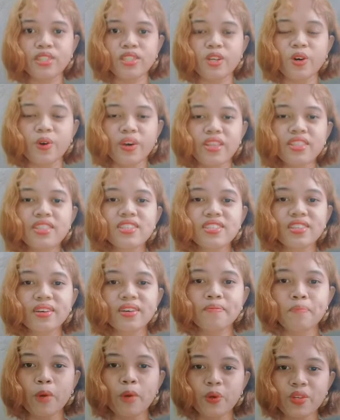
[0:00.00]
So in this
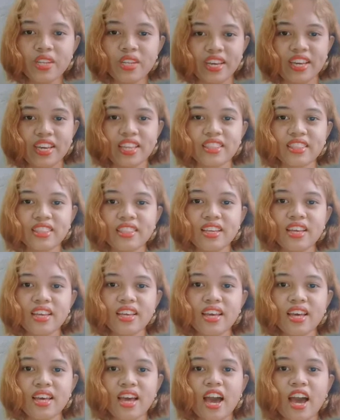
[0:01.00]
component,
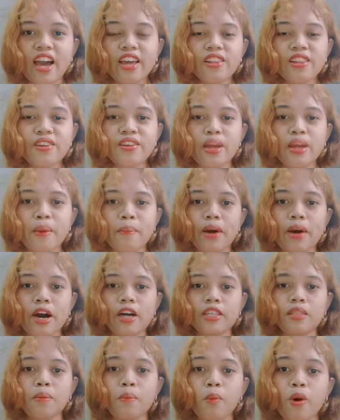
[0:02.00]
I learn
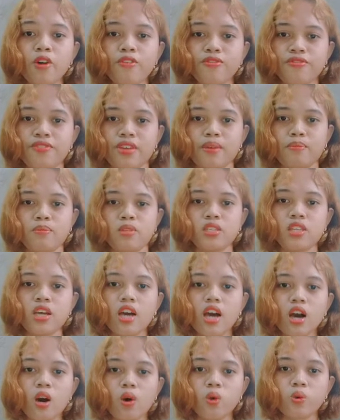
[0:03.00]
about morphemes,
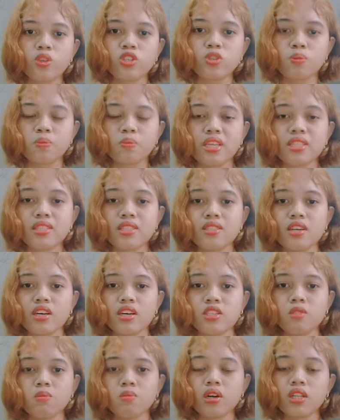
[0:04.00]
which means
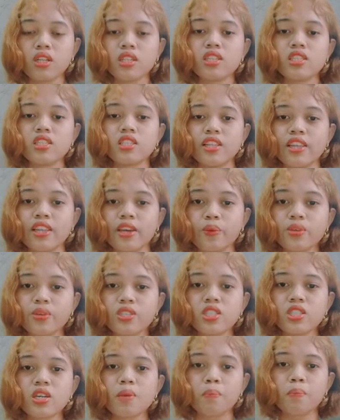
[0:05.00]
the smallest
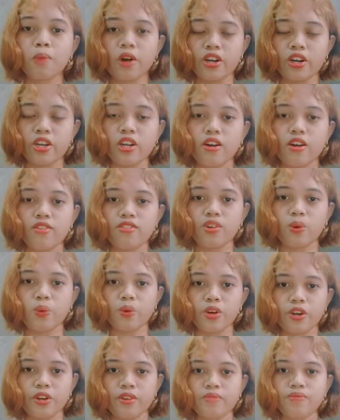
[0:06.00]
linguistic part of a
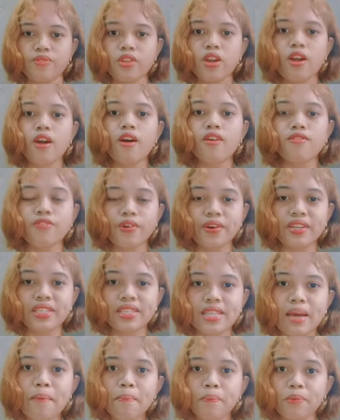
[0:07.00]
word. For
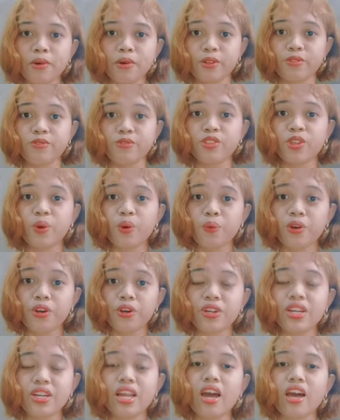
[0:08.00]
example, the
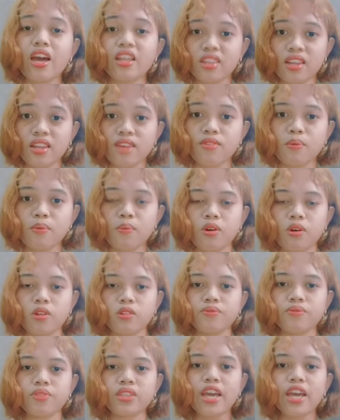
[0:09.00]
word unlovable.